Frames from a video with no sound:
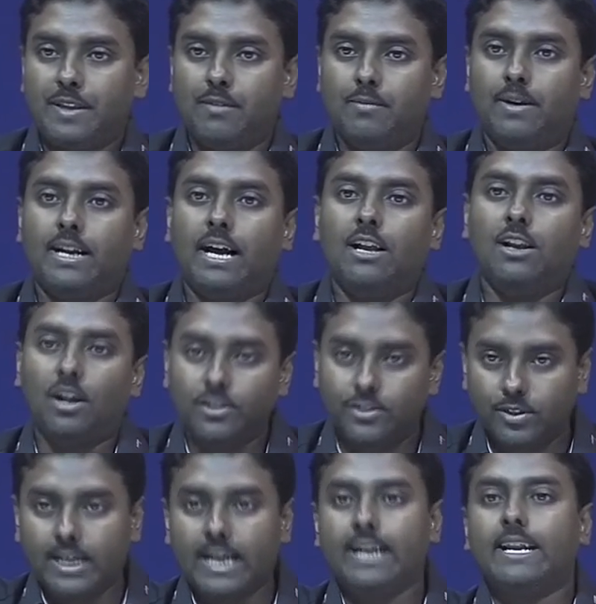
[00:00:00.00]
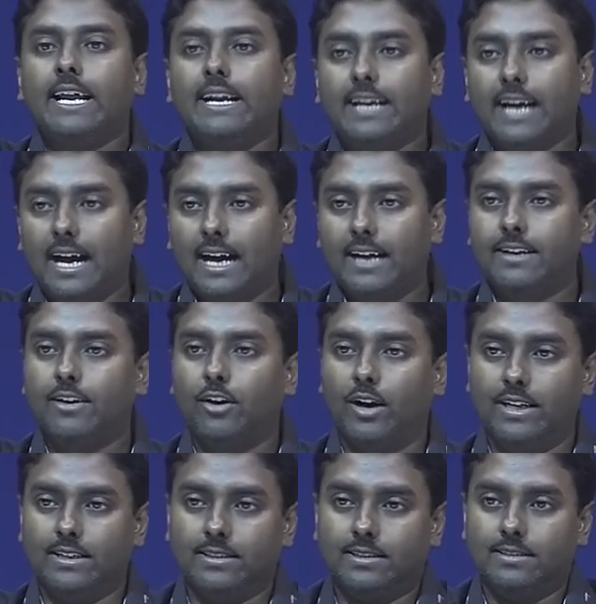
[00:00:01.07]
but I will also get entire
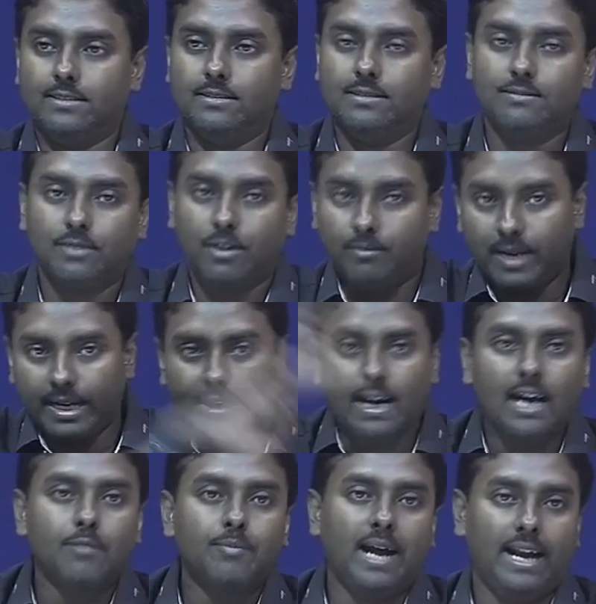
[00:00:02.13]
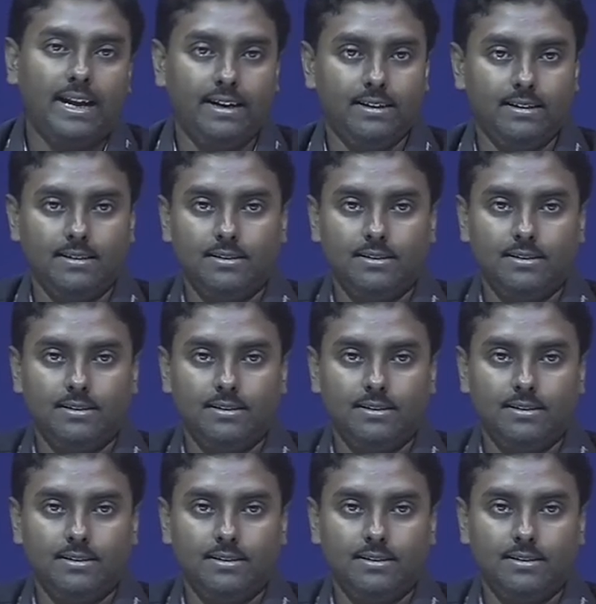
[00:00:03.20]
noise from entire band,